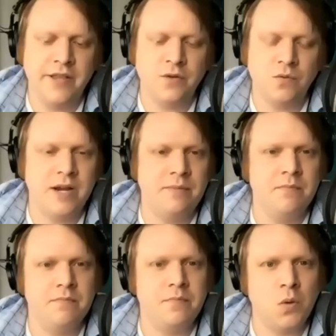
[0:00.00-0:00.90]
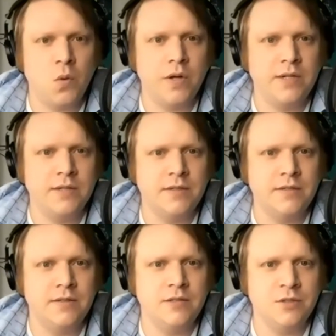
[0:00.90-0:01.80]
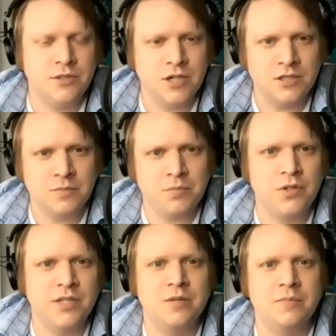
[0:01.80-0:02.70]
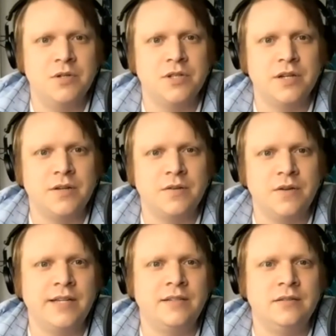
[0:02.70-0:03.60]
the right point to start to put in the music, right? Because